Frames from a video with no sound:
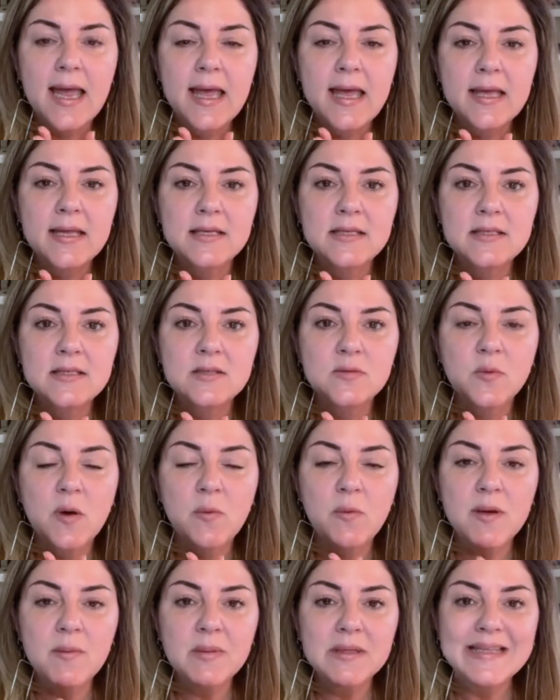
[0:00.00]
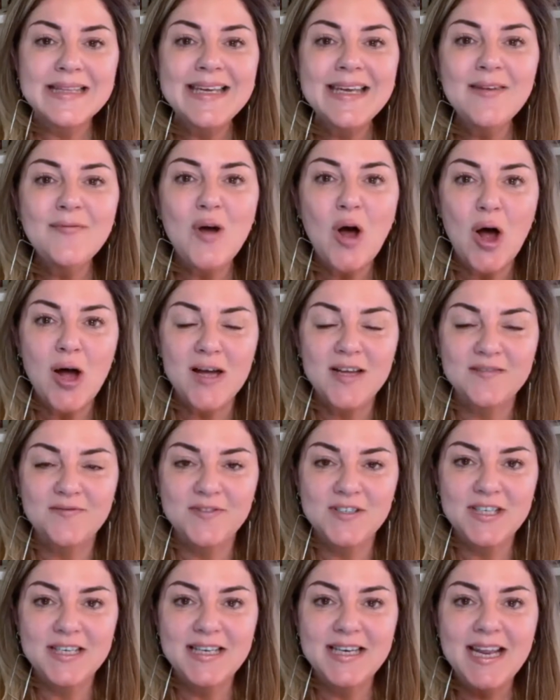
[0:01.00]
And what we believe
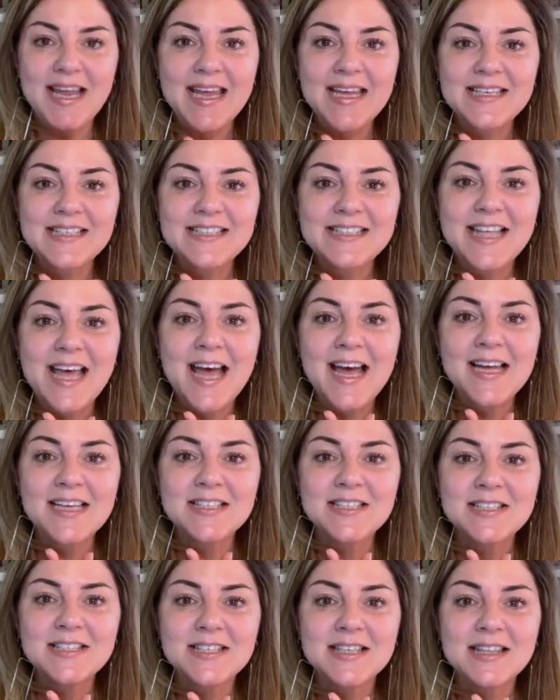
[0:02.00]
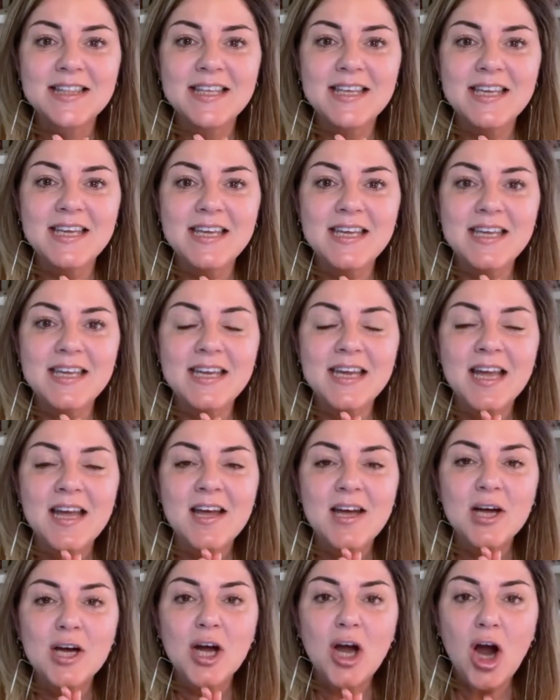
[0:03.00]
often is that the
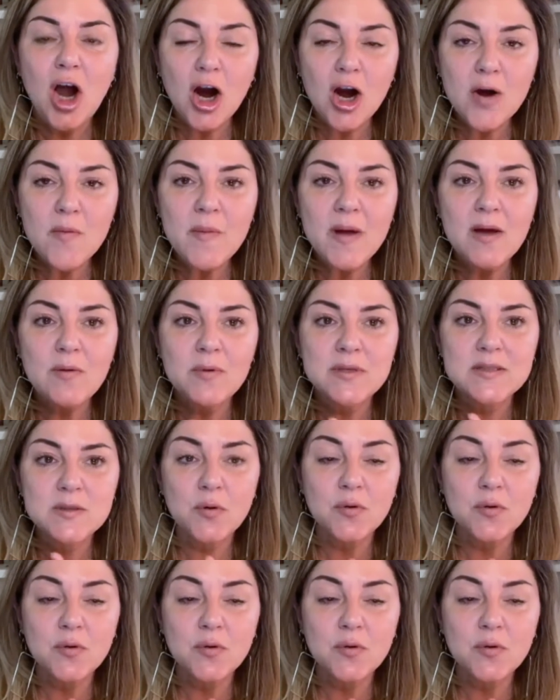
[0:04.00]
karma